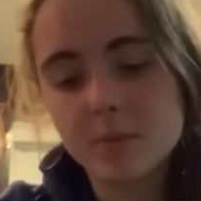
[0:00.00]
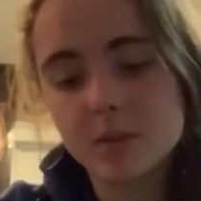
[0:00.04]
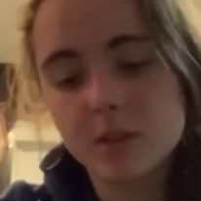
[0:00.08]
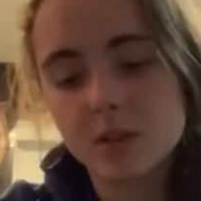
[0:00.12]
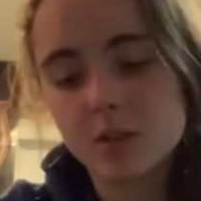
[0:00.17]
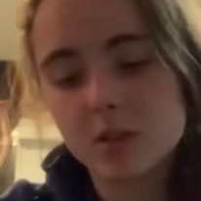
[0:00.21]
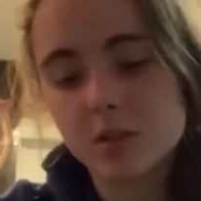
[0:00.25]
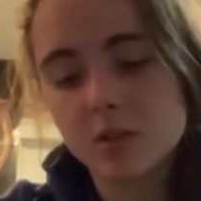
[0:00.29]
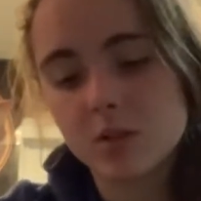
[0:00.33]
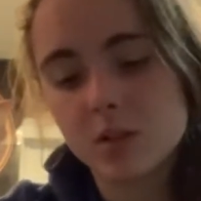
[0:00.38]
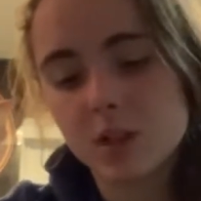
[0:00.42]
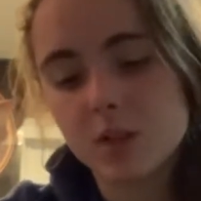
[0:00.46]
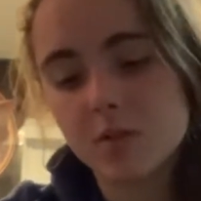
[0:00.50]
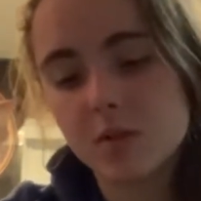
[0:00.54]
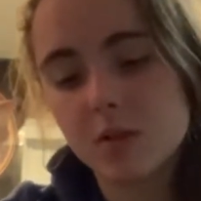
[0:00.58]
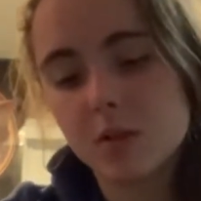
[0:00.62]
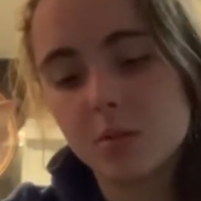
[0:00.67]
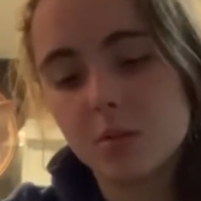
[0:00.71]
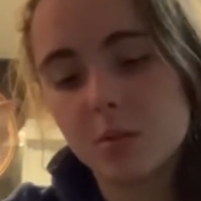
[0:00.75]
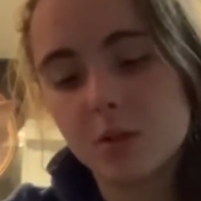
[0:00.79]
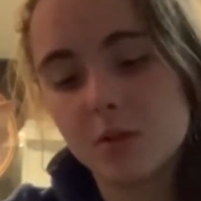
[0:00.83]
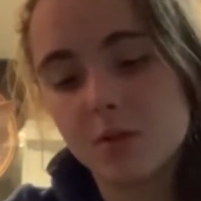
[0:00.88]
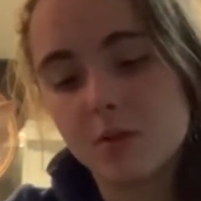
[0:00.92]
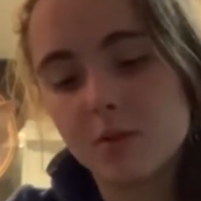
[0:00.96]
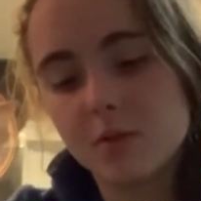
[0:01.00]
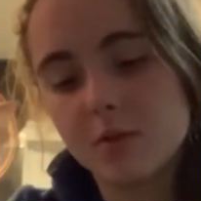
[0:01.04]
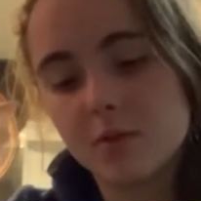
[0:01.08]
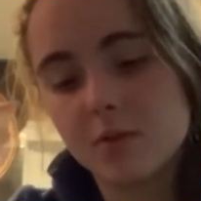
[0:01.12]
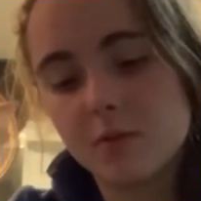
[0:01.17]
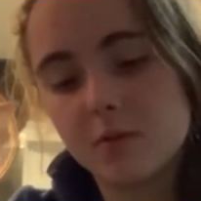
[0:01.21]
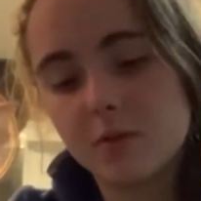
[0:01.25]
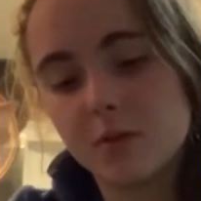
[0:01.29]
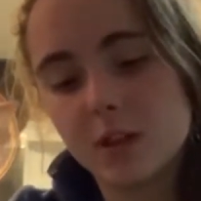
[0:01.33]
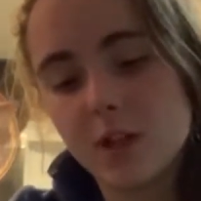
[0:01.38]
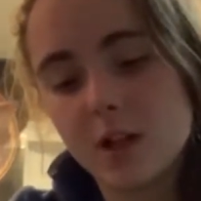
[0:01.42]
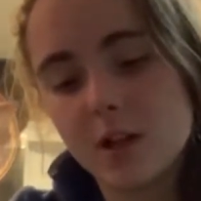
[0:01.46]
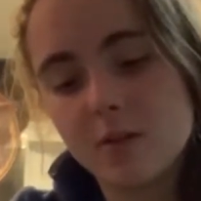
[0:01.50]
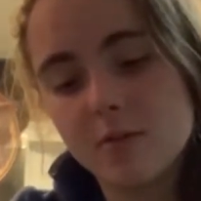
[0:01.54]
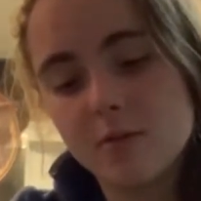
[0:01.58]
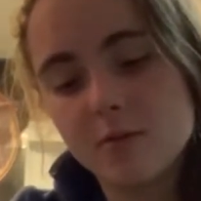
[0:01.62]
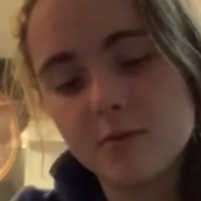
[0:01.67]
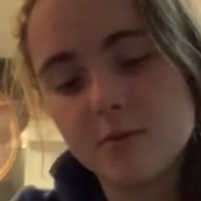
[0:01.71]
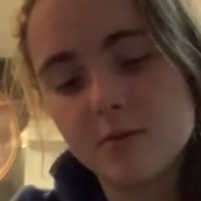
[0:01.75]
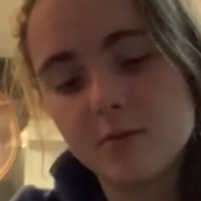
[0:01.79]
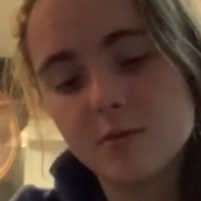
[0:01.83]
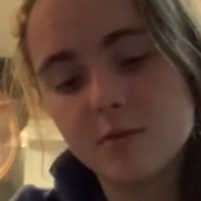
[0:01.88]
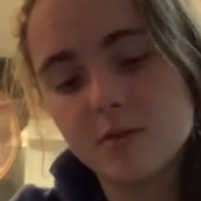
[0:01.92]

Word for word: up so give it a little more fluff.